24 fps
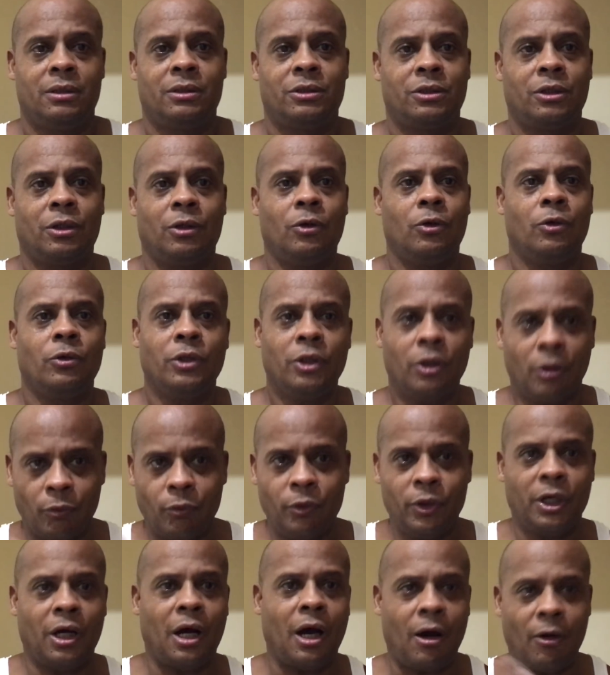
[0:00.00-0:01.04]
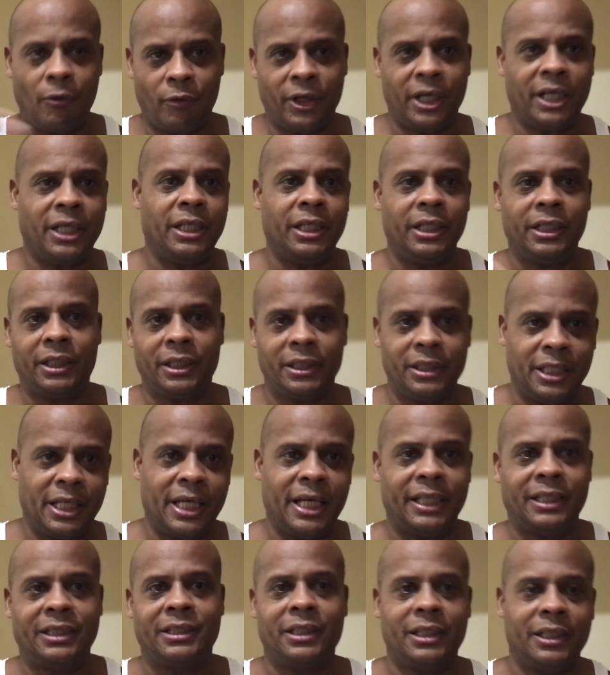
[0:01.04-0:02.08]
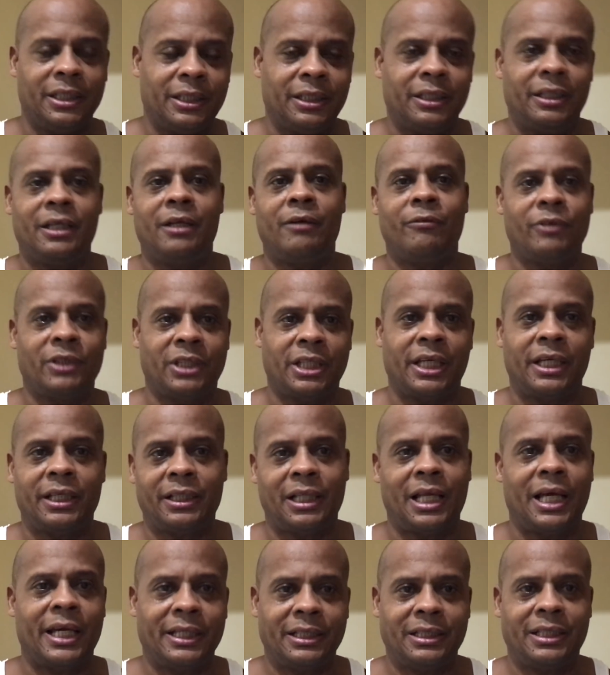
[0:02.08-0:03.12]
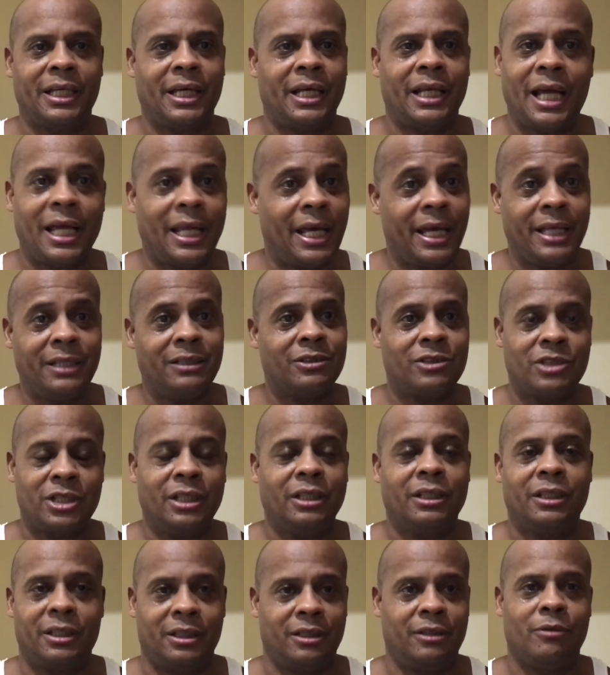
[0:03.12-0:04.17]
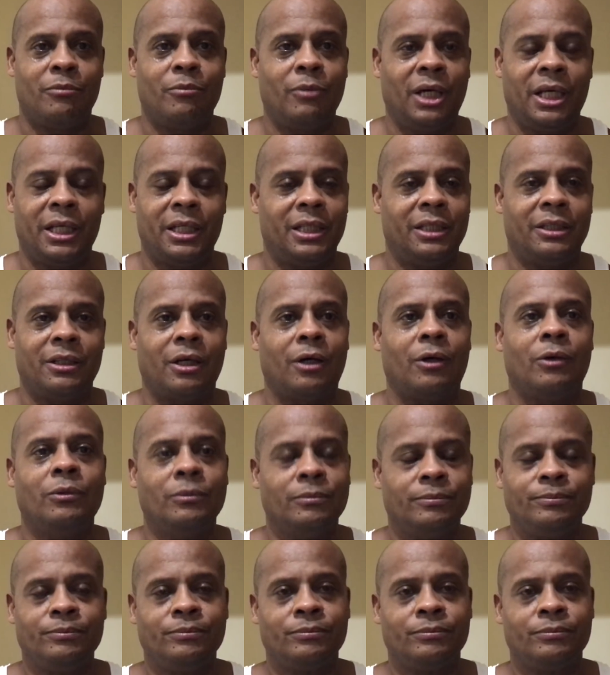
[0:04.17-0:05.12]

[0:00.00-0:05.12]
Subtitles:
So, you know, we're already connecting and everything like that. I hadn't sent her any money, though.